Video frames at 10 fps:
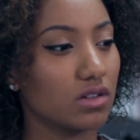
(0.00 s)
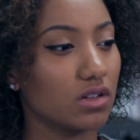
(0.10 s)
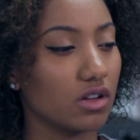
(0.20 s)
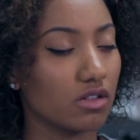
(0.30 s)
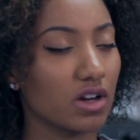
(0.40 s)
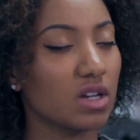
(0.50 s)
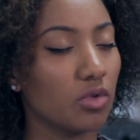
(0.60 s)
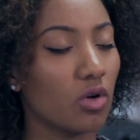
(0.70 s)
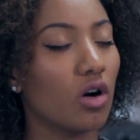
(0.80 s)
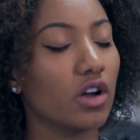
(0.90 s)

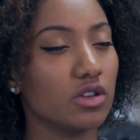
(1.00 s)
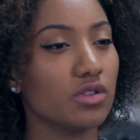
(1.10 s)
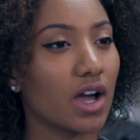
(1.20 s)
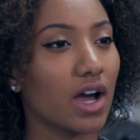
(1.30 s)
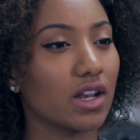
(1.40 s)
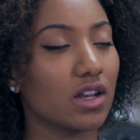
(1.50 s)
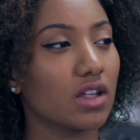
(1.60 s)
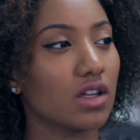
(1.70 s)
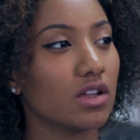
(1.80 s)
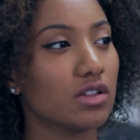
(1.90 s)
incredible art you can
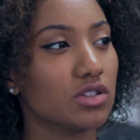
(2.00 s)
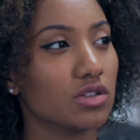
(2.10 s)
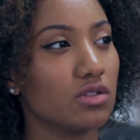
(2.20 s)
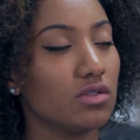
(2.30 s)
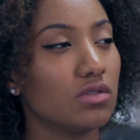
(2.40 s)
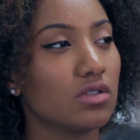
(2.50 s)
to